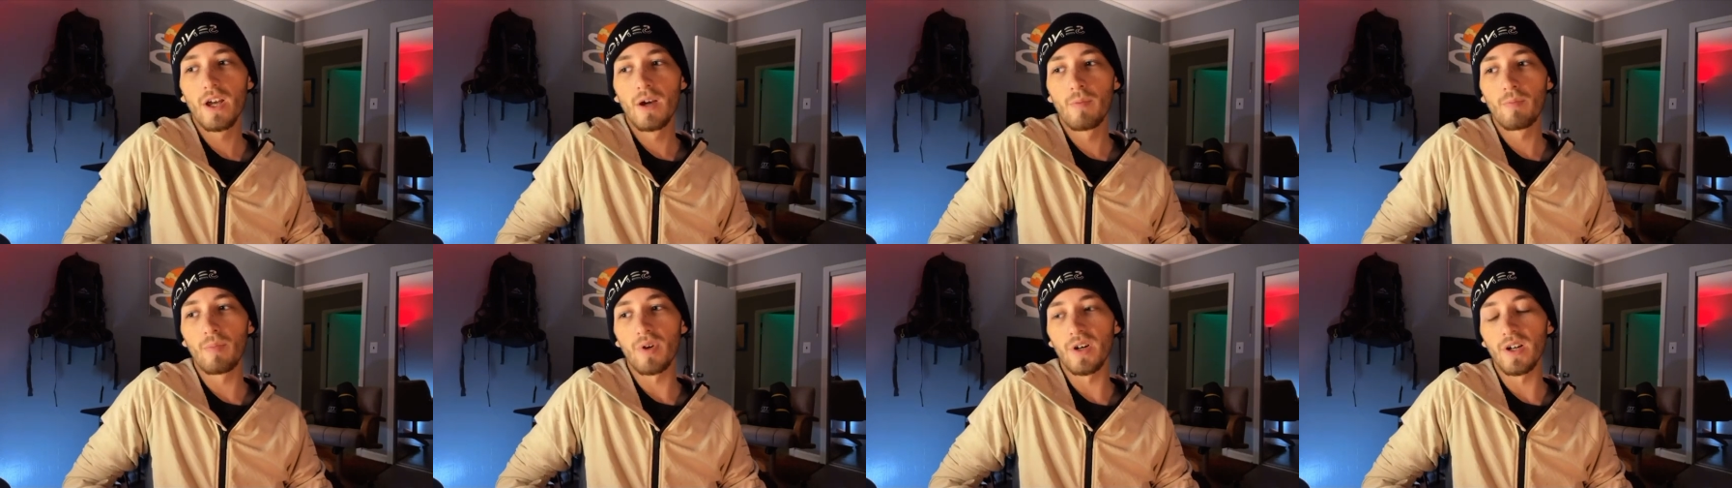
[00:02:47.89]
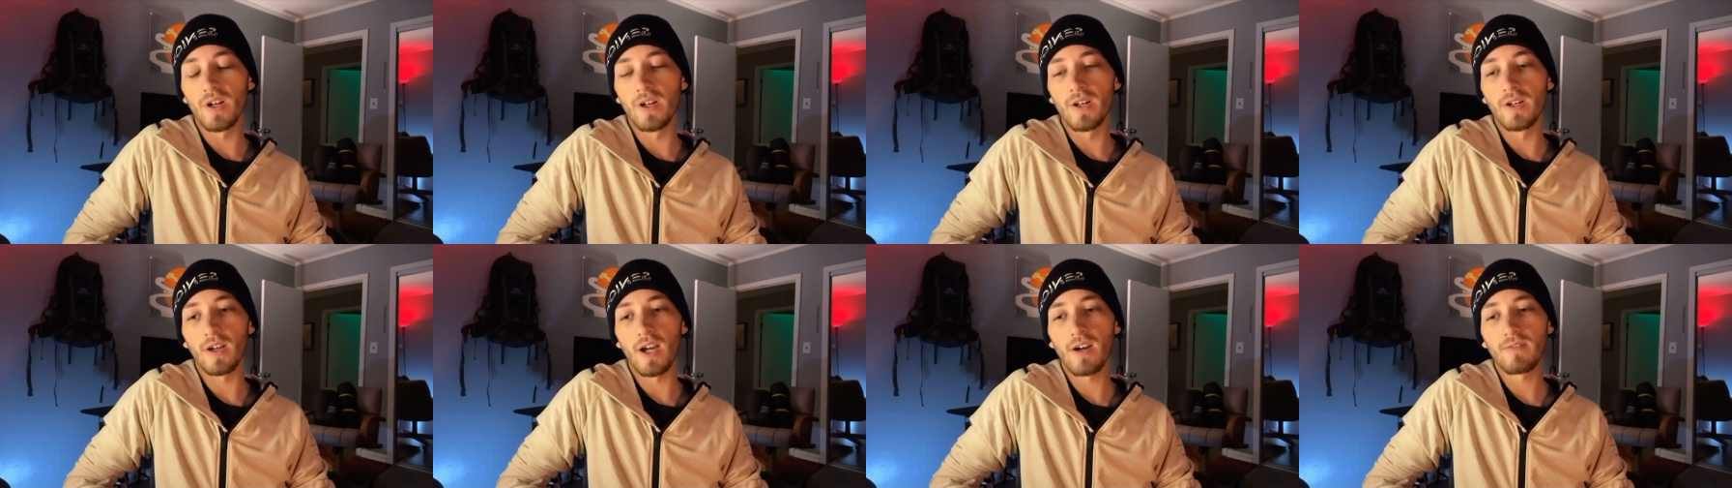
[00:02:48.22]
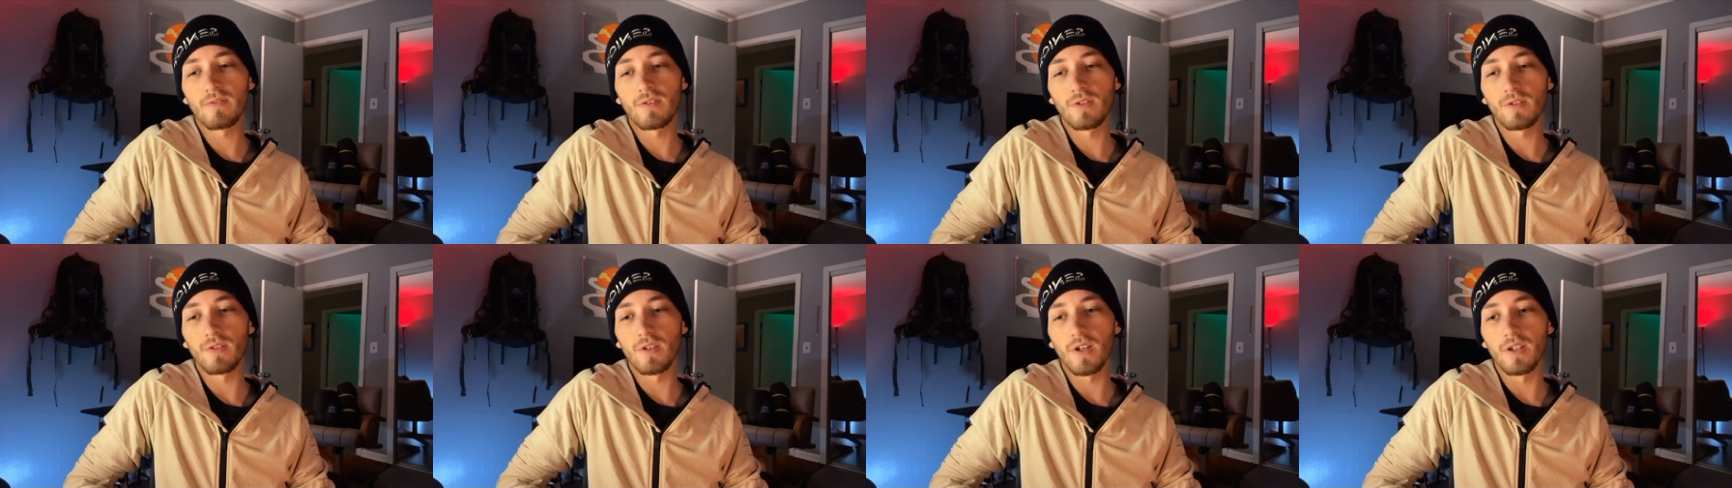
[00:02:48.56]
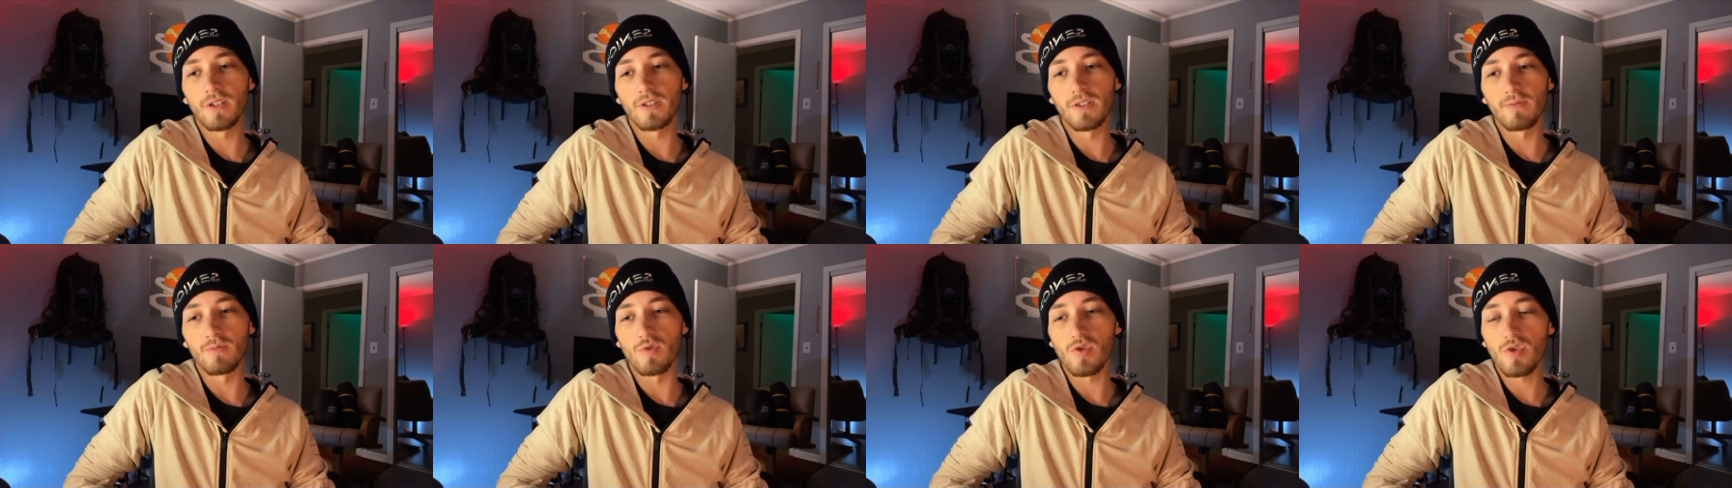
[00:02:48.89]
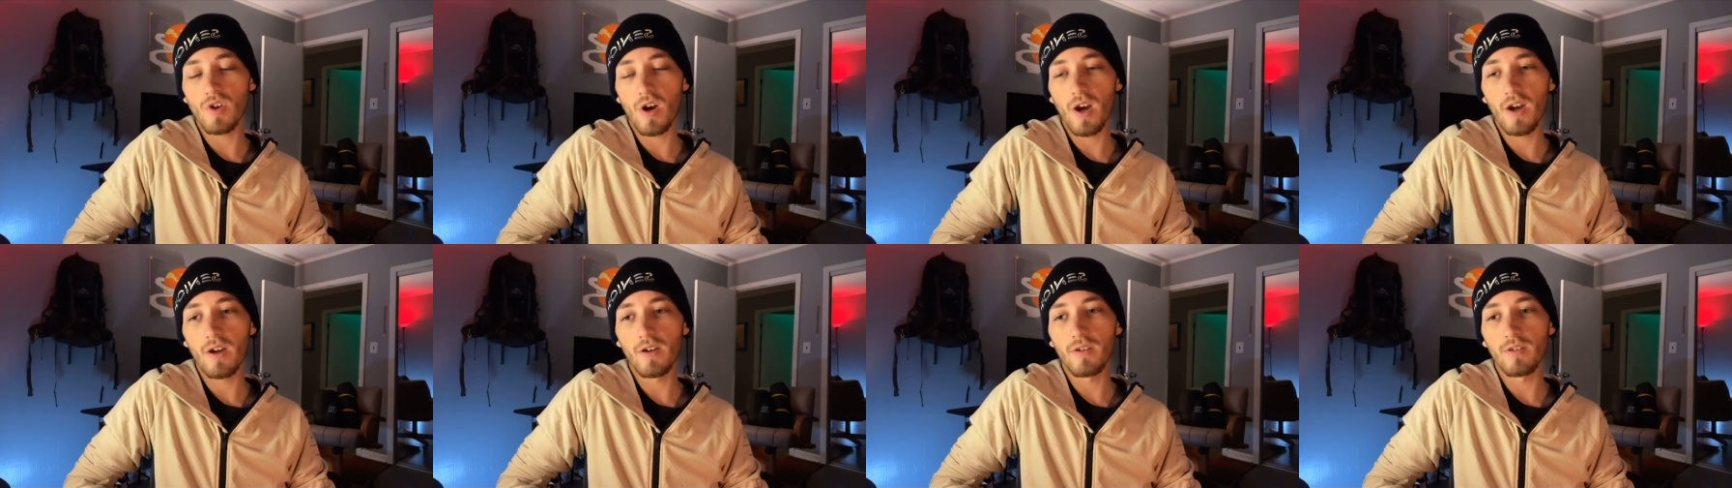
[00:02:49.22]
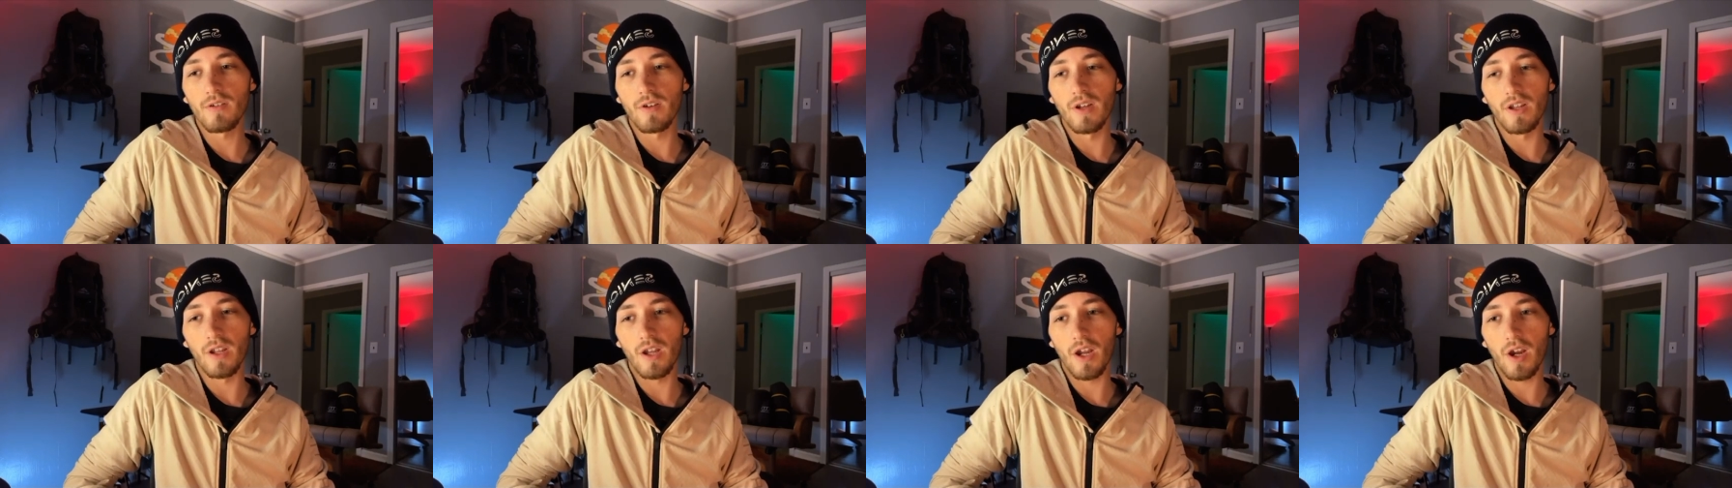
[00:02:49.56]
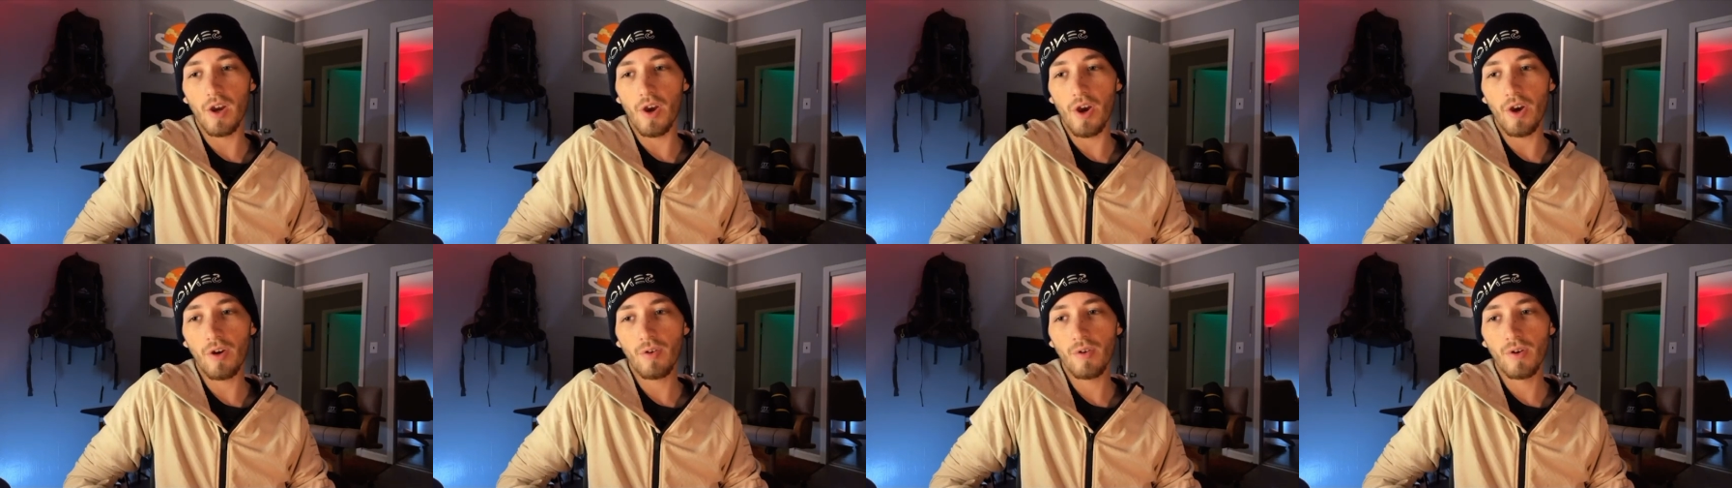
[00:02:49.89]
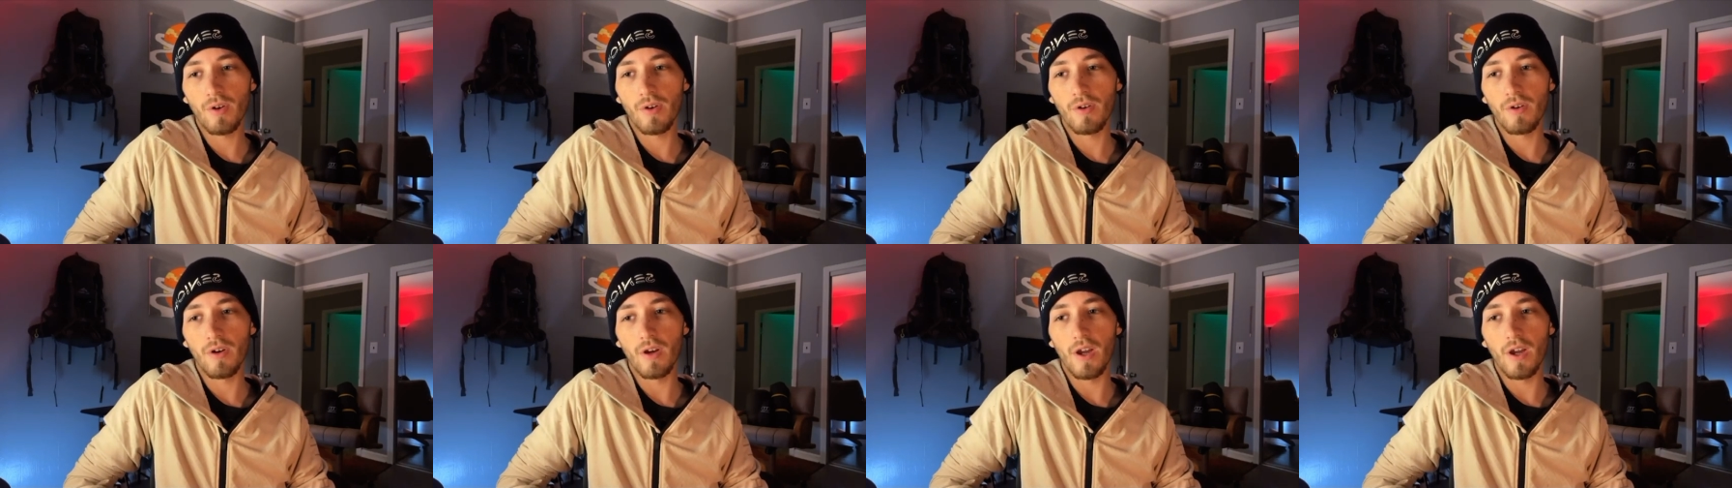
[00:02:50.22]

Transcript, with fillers: but after some trial and error,